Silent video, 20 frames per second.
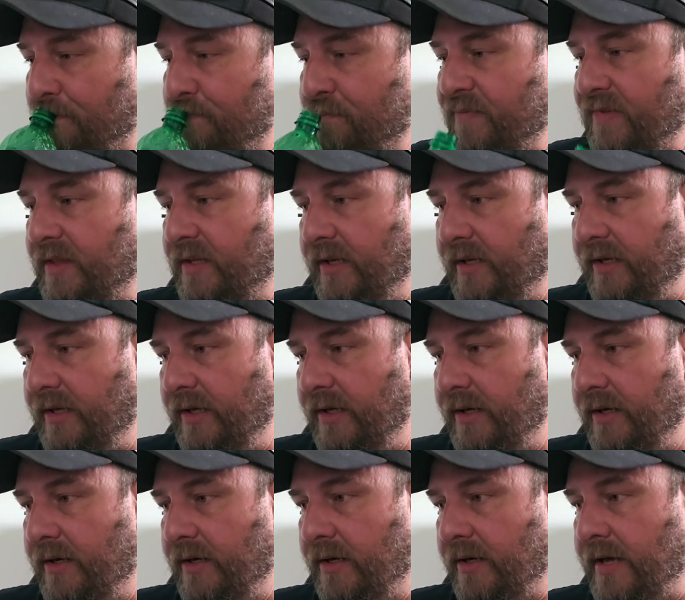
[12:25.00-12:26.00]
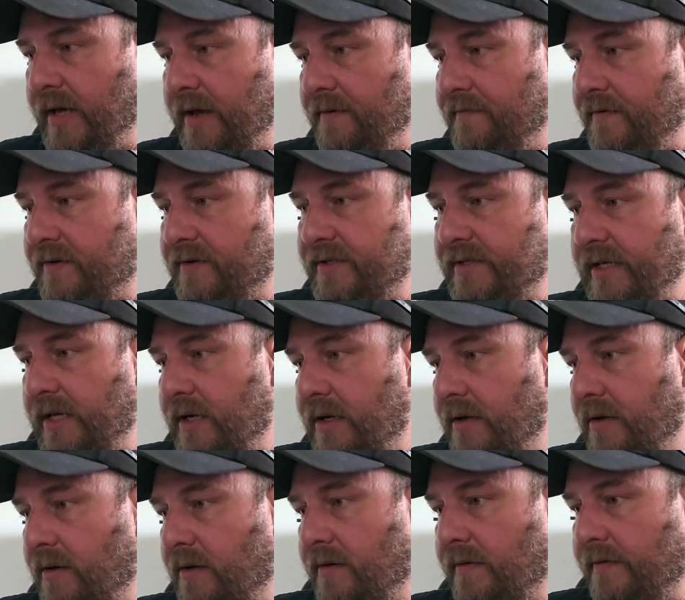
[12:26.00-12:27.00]
I have a set
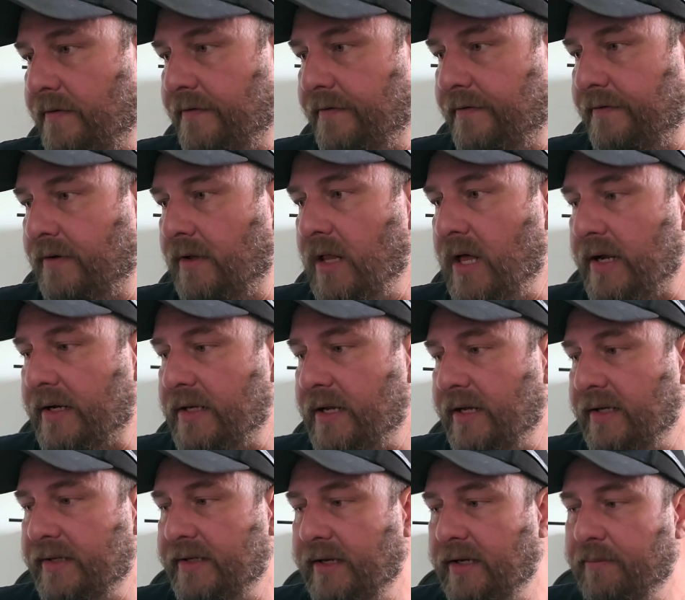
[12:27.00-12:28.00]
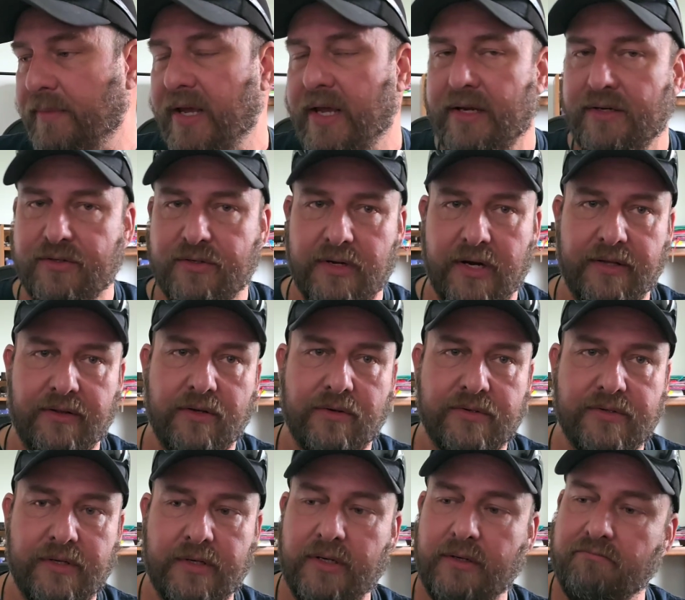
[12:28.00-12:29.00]
of Glock 19 mags, tried
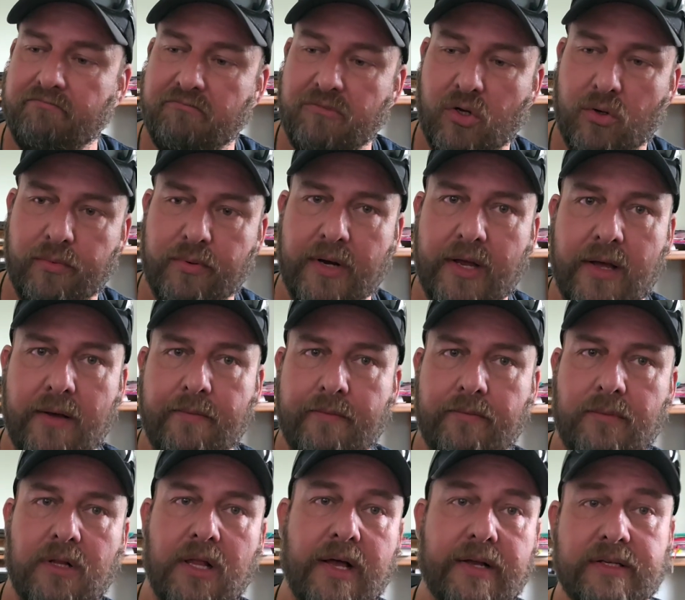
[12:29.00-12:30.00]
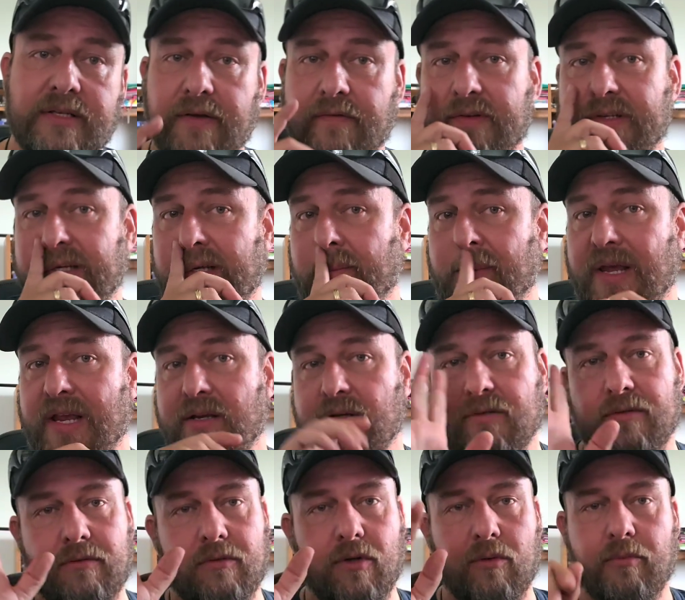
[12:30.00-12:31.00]
those in it, no problem. Glock 17
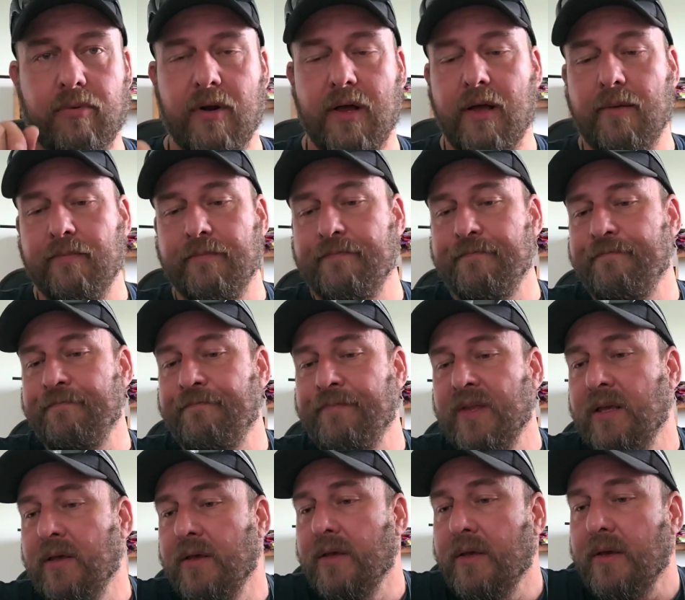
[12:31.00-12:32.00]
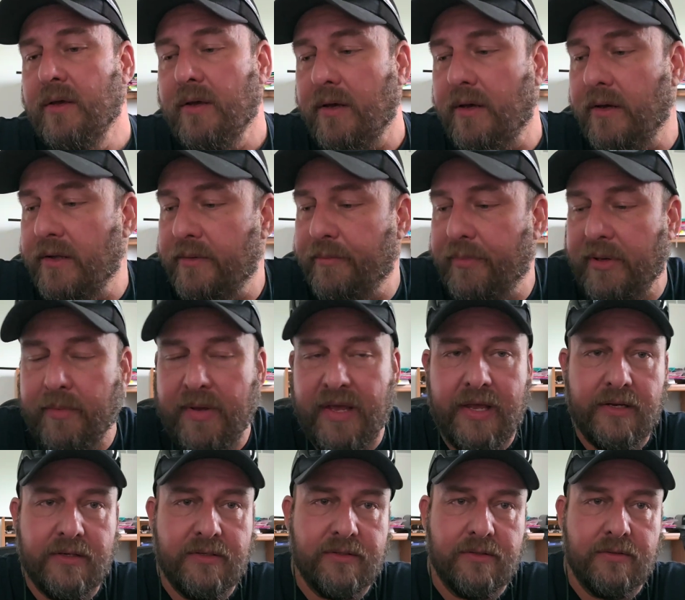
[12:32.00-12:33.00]
mags, no problem. The
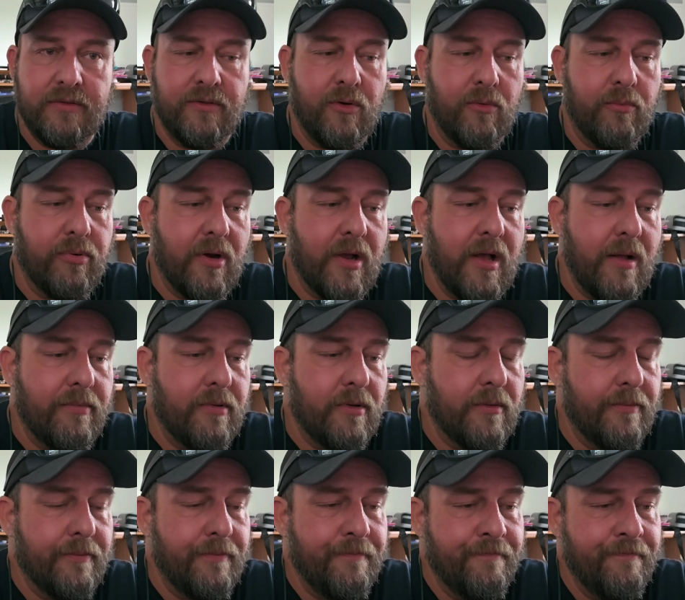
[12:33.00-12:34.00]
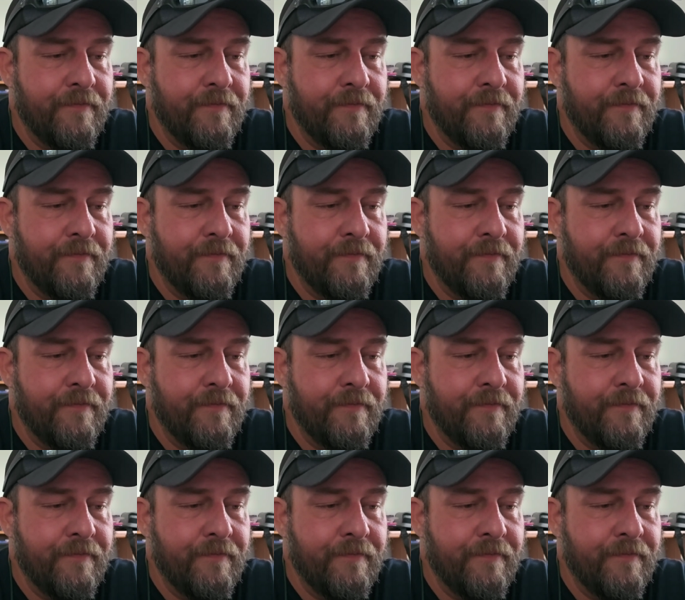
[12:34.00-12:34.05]
PMags, no problem.